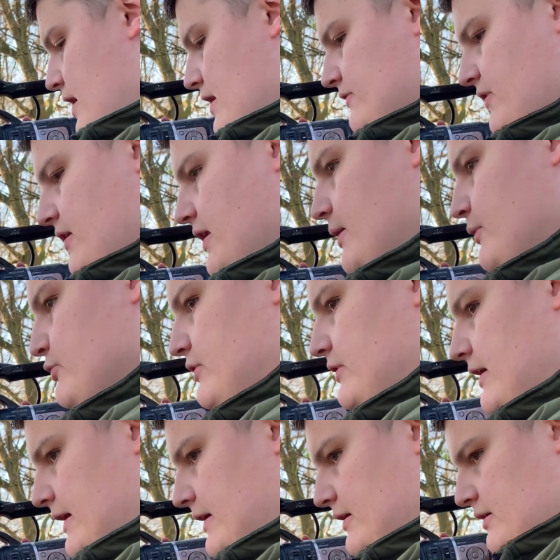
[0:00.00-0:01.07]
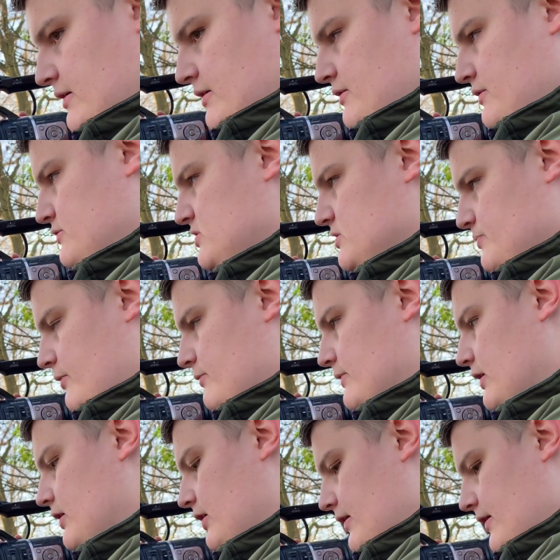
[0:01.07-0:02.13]
Yeah, 10 hours a day. She's probably
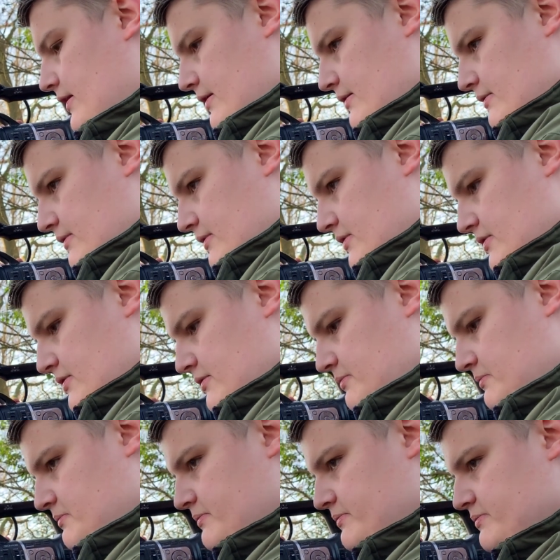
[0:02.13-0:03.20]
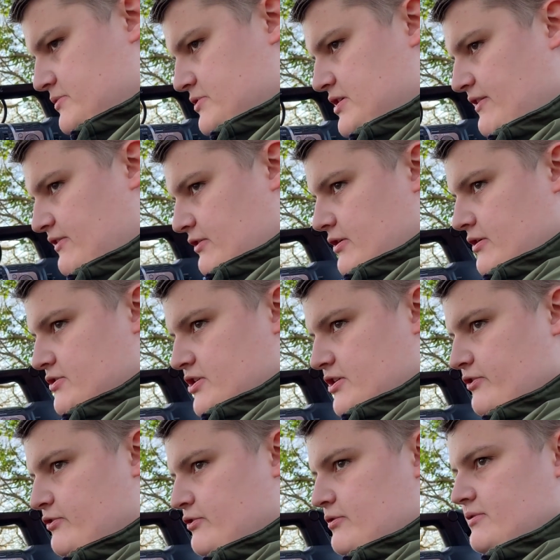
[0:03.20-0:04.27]
got she
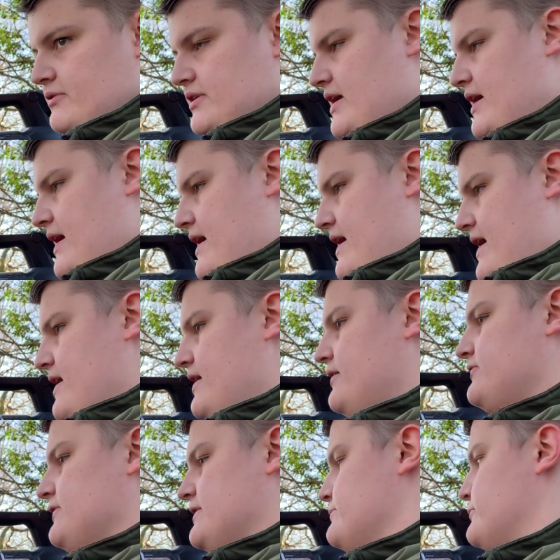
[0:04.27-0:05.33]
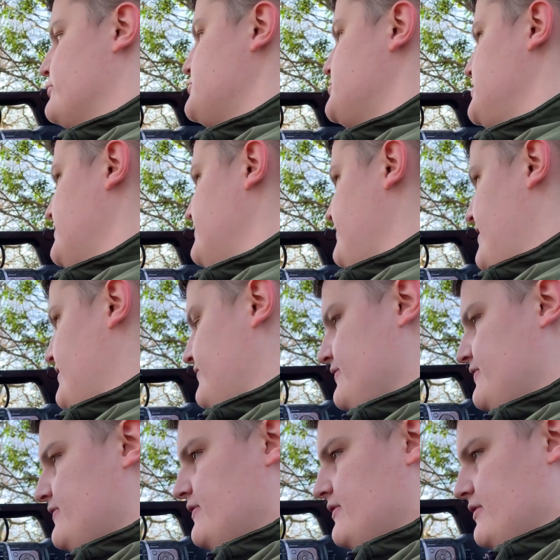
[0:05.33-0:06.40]
doesn't get A's anymore, she gets
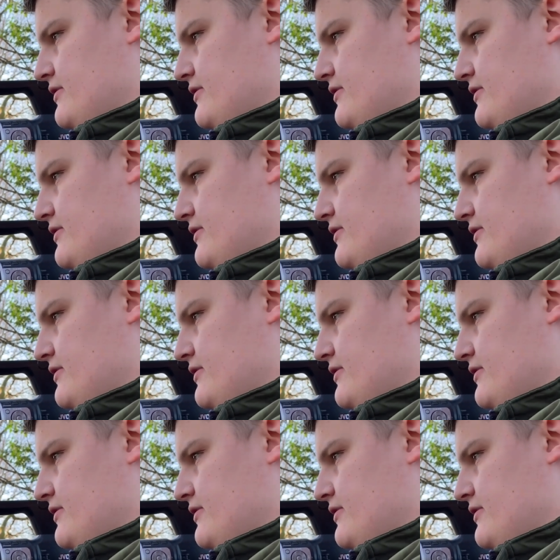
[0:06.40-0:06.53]
S's.